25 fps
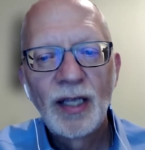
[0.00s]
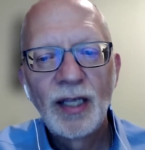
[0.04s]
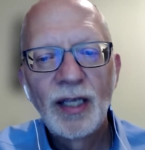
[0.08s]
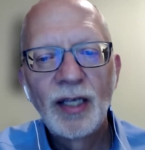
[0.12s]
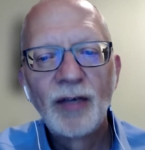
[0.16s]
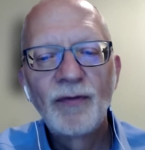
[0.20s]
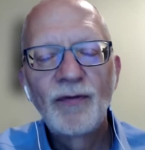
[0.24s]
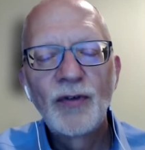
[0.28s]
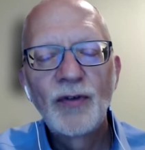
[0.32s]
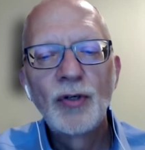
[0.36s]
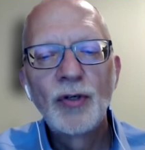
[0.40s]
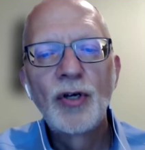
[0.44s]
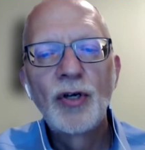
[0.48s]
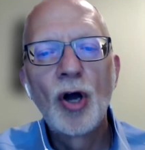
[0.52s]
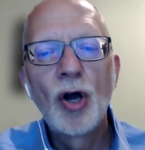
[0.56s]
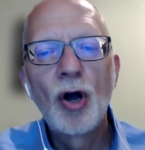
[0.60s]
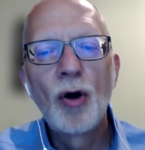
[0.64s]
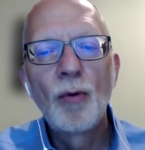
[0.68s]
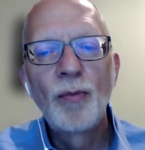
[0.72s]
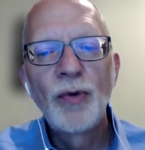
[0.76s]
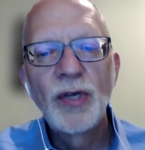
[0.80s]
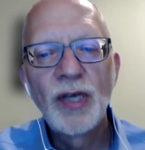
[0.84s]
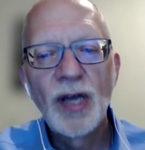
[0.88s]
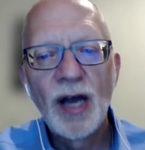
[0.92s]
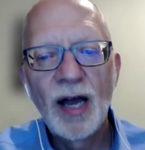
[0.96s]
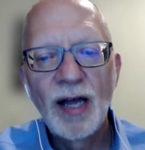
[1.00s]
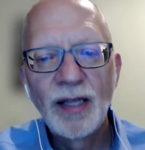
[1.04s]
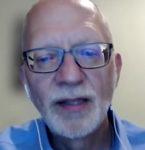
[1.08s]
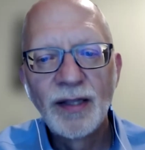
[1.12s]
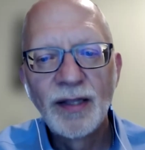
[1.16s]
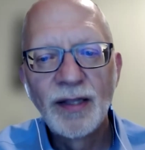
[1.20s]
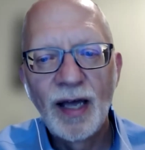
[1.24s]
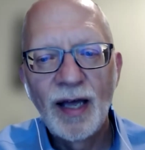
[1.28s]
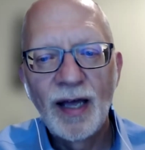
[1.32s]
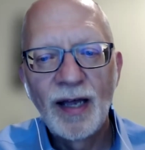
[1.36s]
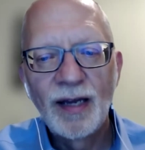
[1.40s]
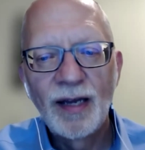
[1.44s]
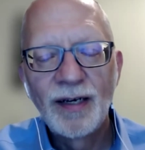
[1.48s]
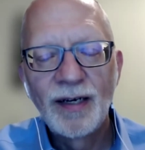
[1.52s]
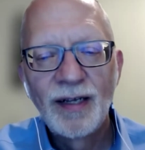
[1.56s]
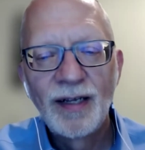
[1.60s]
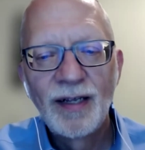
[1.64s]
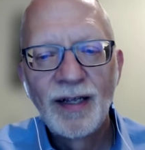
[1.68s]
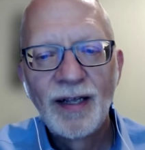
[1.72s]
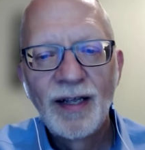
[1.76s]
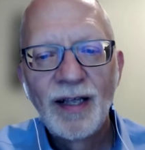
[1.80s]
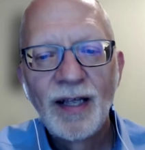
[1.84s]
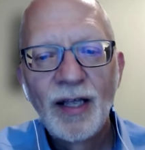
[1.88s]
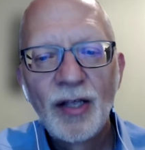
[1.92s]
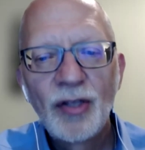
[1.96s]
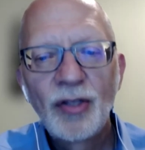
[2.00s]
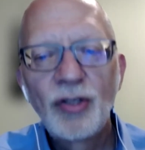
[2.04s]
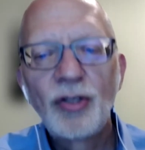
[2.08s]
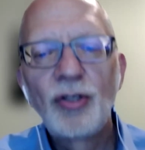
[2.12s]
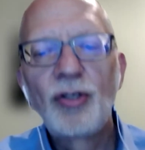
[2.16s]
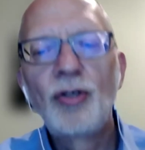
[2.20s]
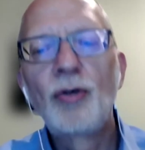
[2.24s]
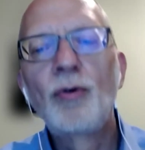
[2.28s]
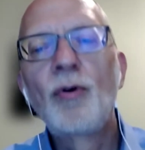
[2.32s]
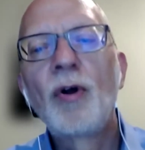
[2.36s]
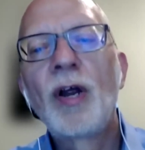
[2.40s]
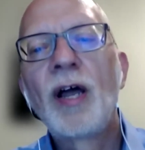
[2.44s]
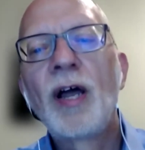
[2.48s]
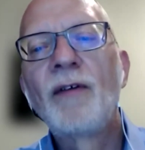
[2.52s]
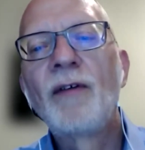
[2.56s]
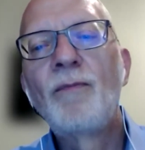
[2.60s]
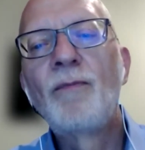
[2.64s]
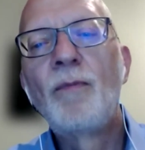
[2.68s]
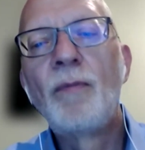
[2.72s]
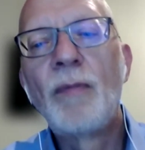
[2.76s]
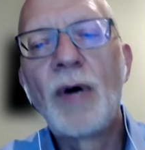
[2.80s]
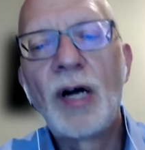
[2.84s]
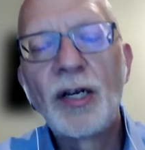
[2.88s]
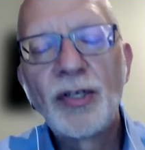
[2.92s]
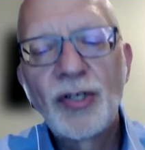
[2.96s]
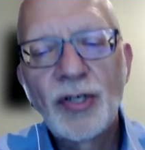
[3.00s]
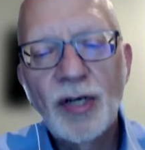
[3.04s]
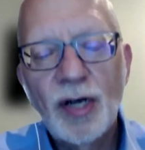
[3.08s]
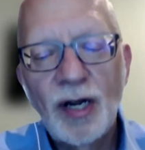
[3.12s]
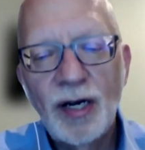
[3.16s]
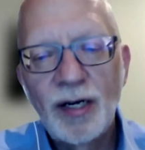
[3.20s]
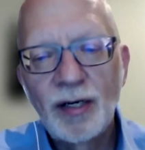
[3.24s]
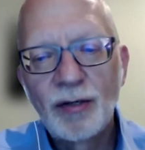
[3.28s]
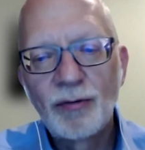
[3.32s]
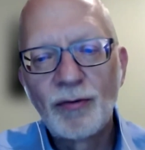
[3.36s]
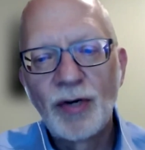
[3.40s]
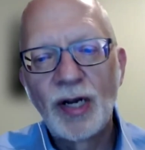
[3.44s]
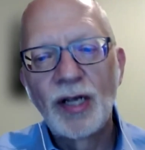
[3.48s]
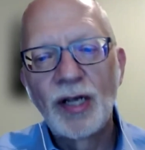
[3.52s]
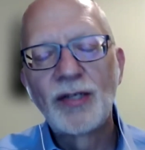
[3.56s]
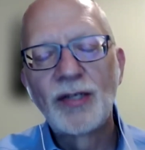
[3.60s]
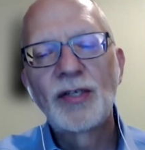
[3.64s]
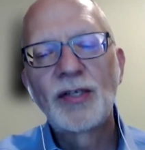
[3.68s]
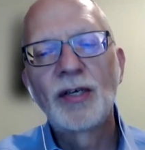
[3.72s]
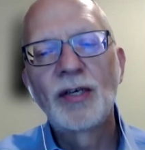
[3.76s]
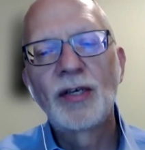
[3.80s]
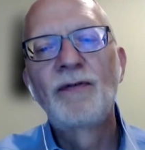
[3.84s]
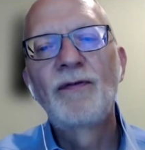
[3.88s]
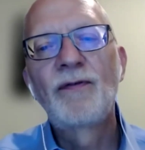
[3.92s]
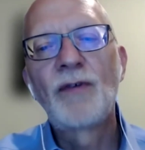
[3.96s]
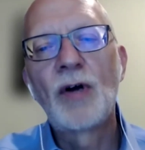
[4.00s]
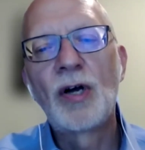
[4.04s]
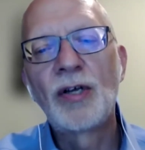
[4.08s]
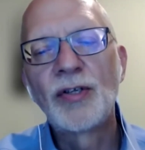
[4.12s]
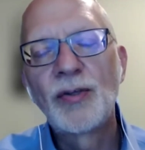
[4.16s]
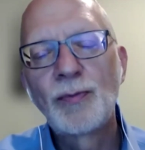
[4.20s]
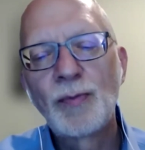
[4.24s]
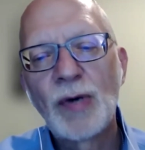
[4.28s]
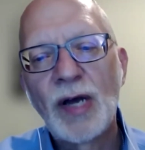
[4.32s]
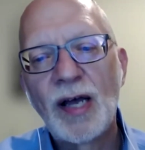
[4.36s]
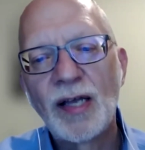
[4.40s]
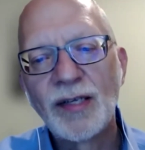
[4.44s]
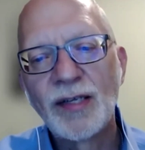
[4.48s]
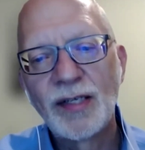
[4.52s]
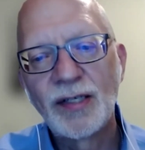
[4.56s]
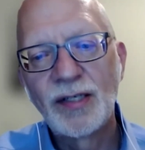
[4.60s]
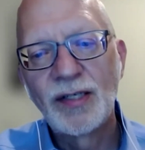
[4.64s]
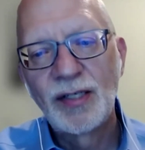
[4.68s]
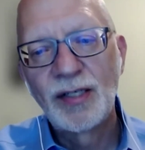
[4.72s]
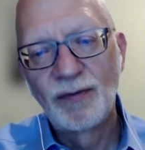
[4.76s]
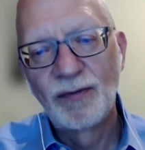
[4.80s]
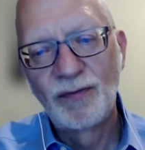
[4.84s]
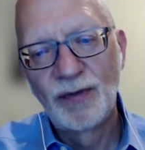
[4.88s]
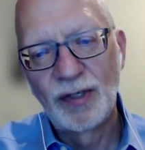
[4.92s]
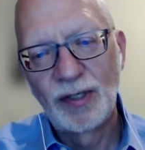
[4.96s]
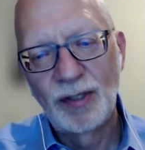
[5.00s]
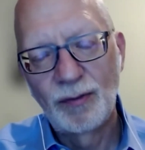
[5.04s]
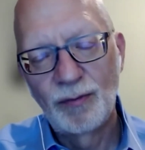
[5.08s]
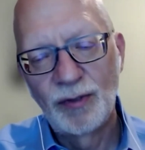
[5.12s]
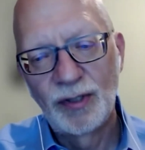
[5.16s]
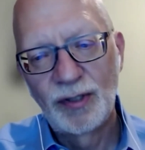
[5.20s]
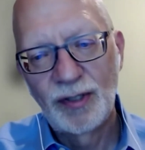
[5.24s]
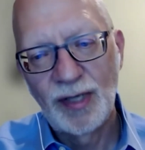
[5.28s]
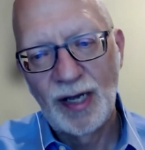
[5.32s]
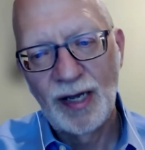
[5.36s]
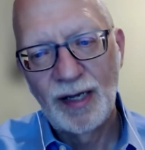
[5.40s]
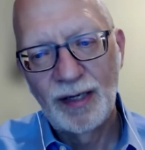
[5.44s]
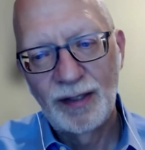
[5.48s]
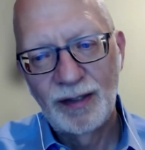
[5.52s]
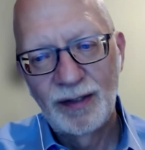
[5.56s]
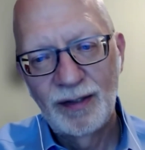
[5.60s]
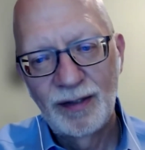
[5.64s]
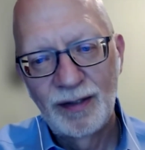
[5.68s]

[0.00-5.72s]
If you go beyond that, you have much higher rates of false positivity with that.